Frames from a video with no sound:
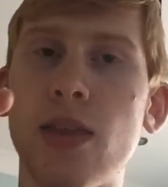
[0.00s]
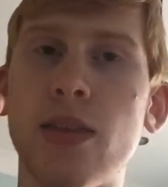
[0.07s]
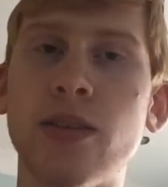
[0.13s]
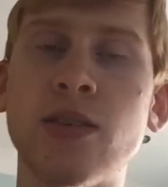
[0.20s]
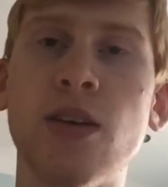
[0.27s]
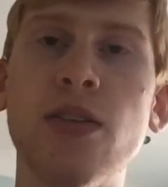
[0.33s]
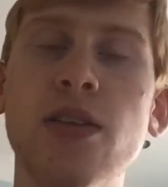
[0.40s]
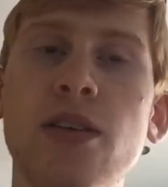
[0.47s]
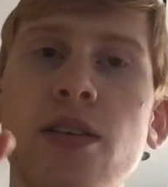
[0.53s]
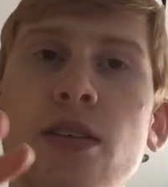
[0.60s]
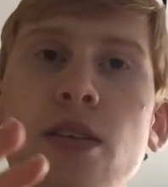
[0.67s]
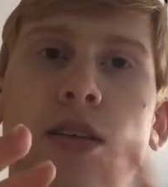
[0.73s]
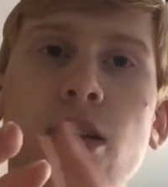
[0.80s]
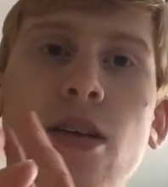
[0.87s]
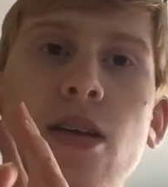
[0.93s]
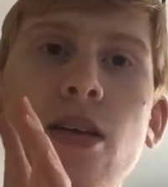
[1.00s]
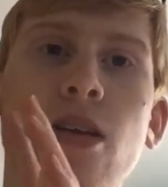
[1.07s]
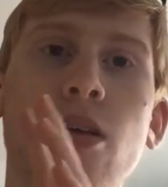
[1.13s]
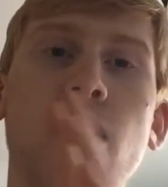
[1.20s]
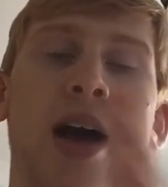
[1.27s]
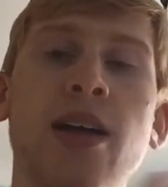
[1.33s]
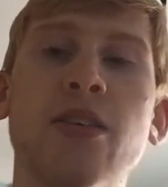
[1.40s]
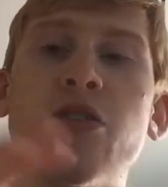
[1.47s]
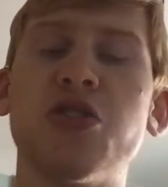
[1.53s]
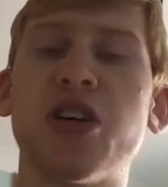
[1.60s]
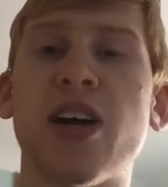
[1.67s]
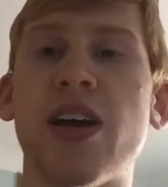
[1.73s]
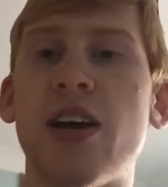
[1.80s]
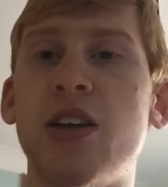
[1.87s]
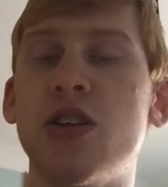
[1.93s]
something had to
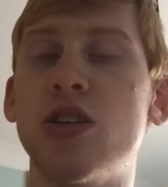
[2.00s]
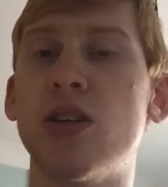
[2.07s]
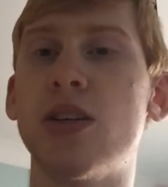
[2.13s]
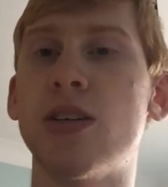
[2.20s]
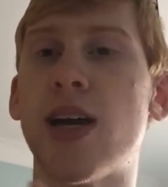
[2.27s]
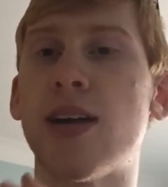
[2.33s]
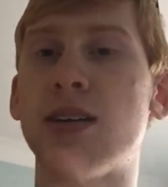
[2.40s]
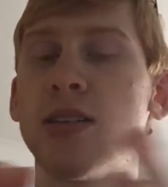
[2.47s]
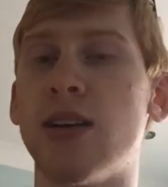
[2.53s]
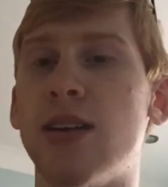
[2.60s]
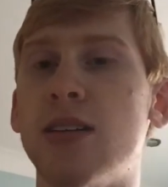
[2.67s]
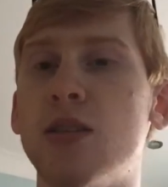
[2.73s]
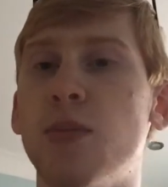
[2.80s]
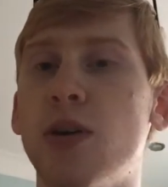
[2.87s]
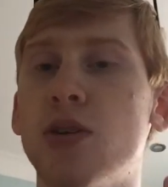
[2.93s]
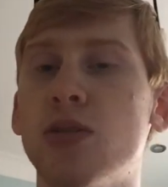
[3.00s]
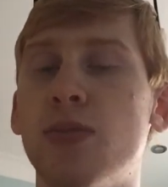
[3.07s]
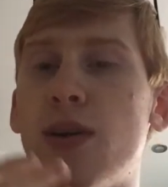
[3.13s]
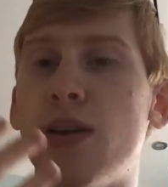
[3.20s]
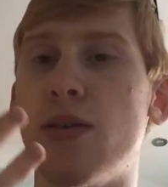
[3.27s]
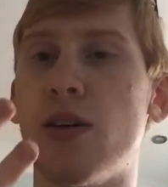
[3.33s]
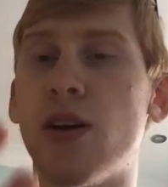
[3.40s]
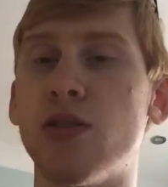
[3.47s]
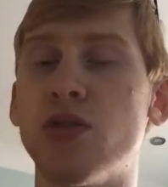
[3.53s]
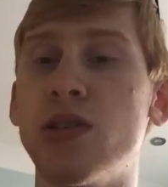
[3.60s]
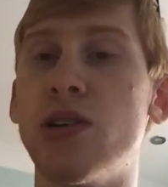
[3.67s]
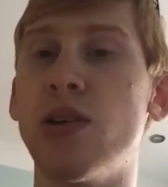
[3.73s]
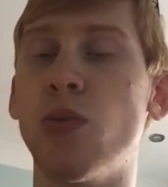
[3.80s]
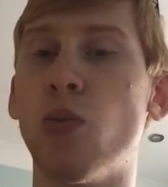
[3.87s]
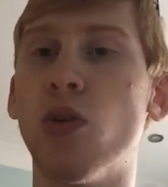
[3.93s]
change in that sense, because many countries
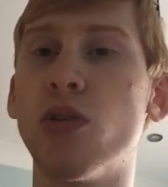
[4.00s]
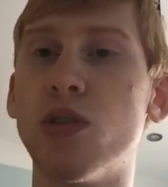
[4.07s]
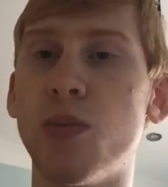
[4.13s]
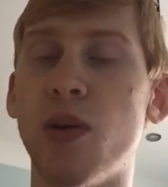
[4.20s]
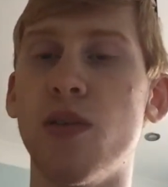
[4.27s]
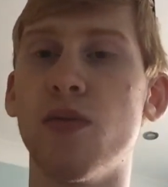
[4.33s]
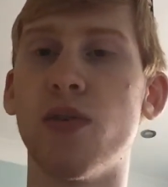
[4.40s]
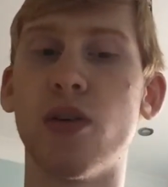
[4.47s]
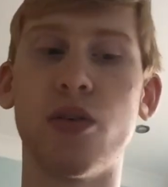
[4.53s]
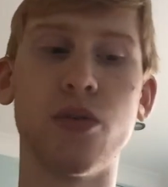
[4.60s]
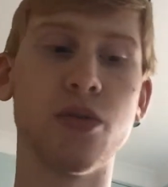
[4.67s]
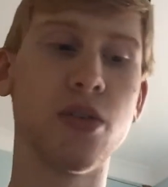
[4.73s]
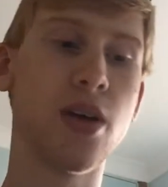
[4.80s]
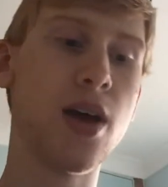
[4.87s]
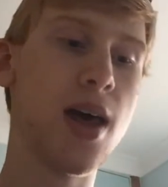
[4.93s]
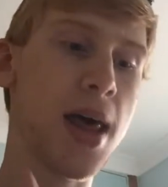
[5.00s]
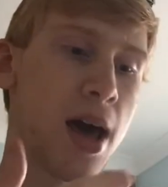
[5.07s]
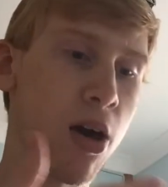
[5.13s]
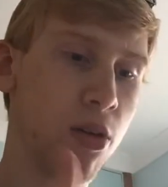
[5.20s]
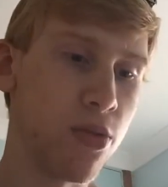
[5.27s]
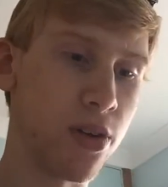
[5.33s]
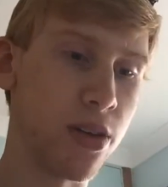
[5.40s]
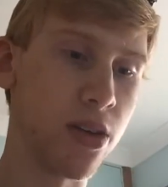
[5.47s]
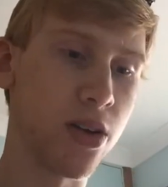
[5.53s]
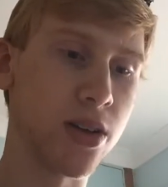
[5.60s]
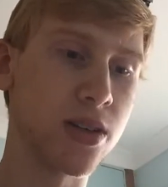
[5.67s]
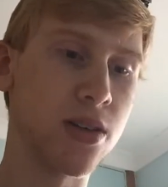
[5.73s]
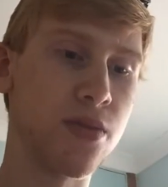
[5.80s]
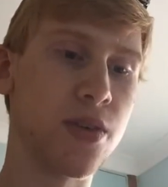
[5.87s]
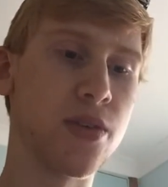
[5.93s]
didn't want to be involved. However, in
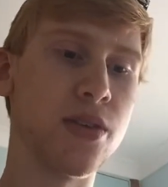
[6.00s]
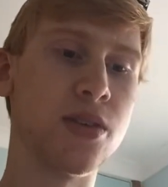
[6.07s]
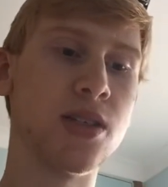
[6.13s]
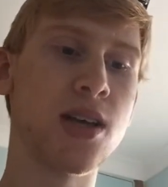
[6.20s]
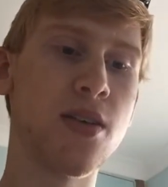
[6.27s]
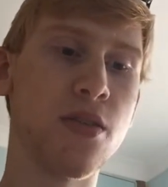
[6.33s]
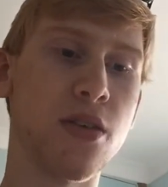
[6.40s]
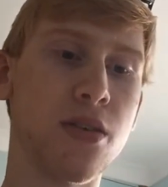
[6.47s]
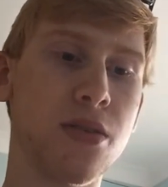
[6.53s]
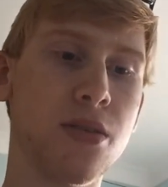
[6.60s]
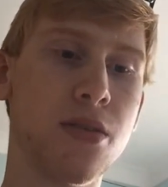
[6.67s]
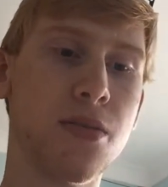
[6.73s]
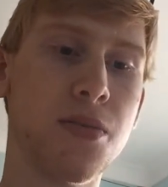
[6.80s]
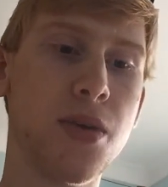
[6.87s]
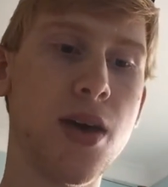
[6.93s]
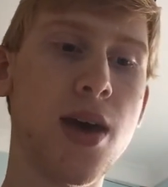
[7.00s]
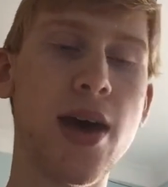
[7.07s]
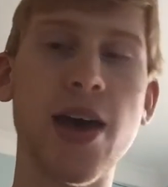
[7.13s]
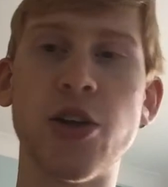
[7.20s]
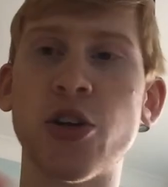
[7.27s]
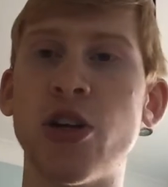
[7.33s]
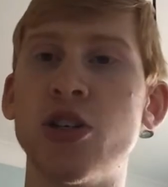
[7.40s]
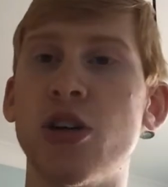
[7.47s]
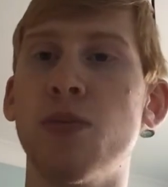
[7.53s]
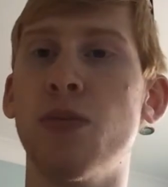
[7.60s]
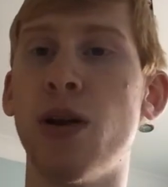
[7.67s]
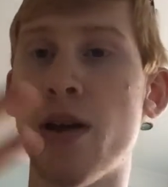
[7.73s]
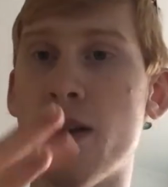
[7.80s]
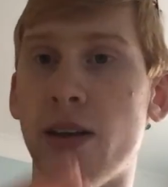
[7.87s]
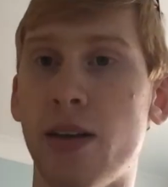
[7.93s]
1957 it changed
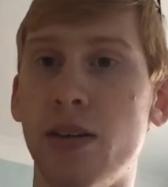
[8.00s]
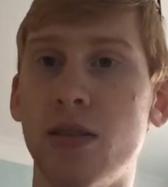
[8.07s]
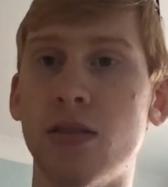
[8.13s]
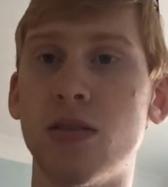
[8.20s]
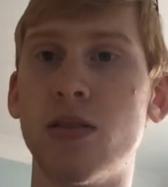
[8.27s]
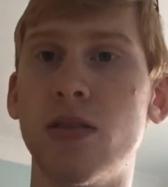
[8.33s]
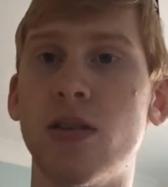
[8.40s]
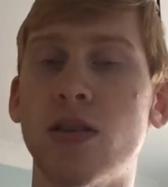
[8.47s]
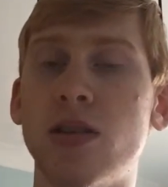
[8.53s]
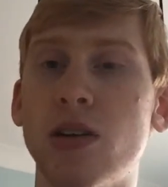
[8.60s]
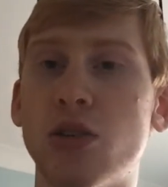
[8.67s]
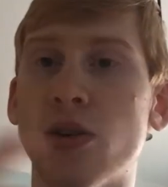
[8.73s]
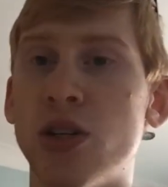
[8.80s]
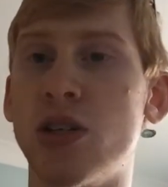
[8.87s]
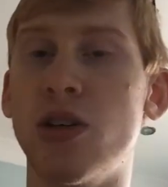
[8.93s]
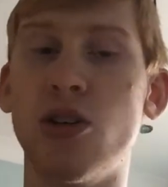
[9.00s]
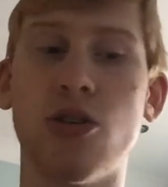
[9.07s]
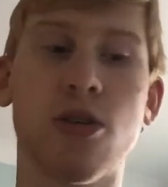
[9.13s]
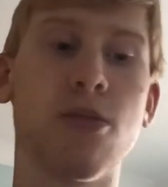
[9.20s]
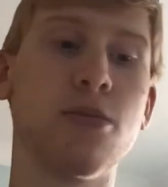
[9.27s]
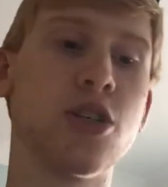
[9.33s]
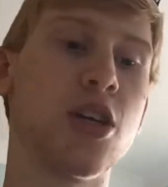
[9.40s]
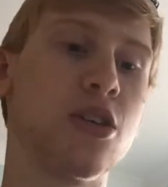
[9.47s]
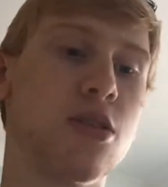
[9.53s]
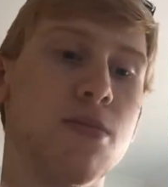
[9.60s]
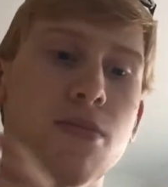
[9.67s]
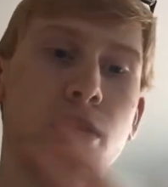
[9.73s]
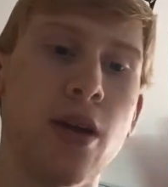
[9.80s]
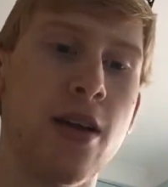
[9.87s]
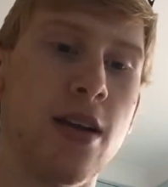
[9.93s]
completely. The situation in Europe changed
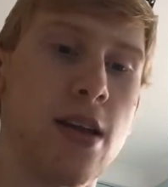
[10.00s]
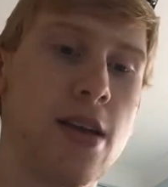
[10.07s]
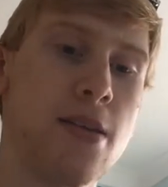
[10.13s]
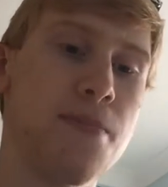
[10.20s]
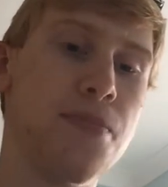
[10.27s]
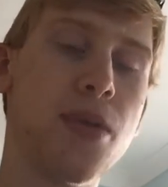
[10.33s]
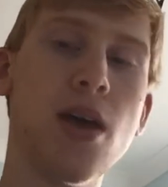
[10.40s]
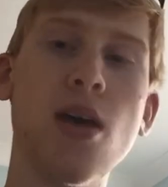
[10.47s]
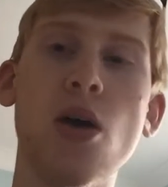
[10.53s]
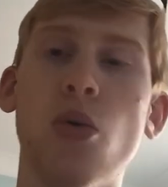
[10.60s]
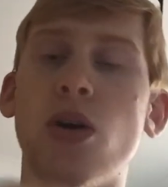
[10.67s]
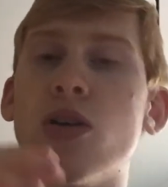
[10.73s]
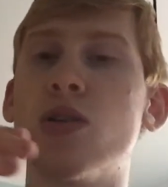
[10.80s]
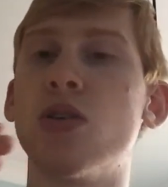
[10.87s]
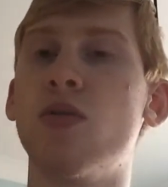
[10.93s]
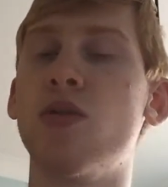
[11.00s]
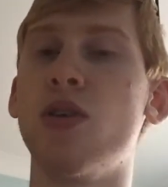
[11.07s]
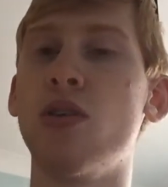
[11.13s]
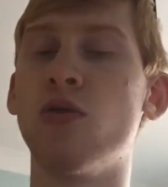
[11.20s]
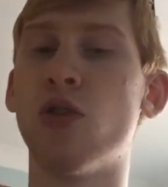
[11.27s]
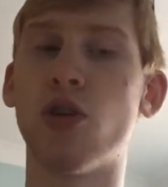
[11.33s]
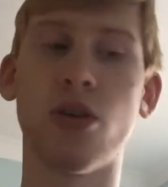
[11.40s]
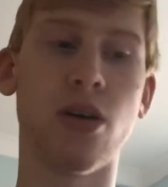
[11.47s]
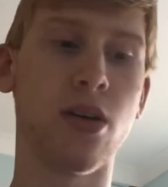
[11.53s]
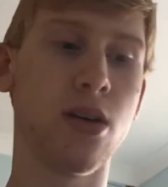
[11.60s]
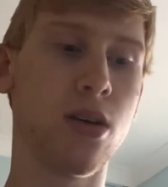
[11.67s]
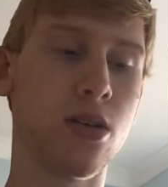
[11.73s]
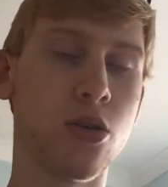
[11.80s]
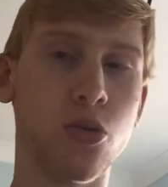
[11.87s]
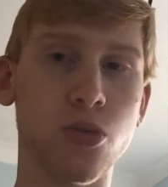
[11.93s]
completely when a Soviet rocket
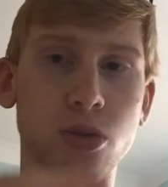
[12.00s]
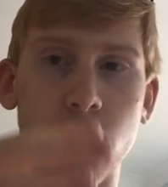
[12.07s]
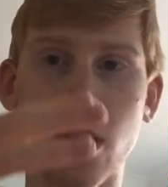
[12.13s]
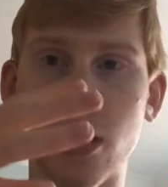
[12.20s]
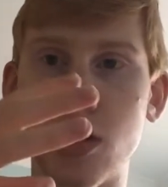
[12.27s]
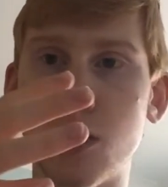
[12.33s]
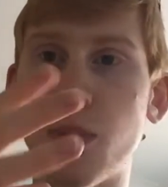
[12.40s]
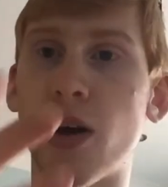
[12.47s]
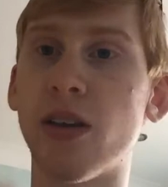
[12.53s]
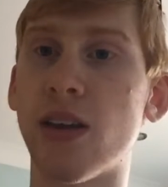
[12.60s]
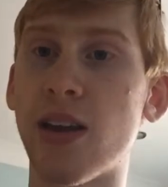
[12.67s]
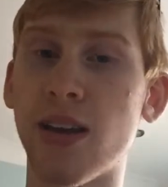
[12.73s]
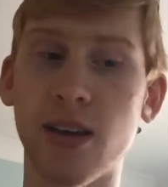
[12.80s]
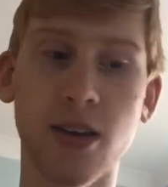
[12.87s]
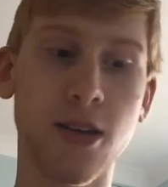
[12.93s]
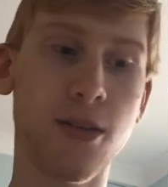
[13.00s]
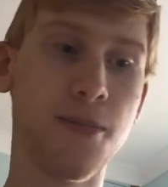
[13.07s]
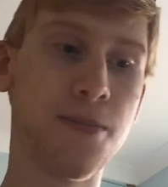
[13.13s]
called Sputnik